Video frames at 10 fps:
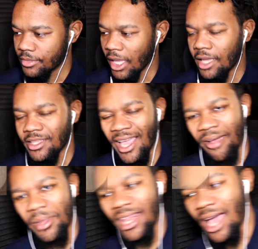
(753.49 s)
They,
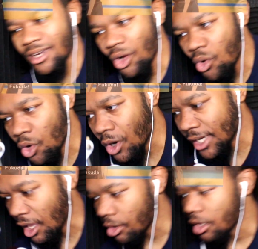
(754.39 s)
damn, they locking the whole
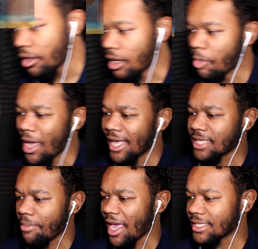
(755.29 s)
court down. Come on,
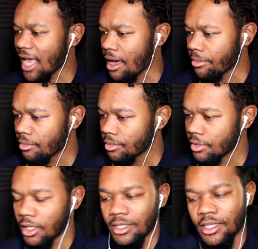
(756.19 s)
hands up, hands up.
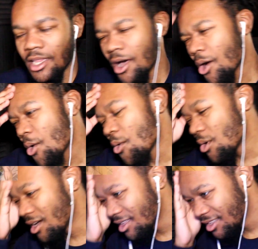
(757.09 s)
No.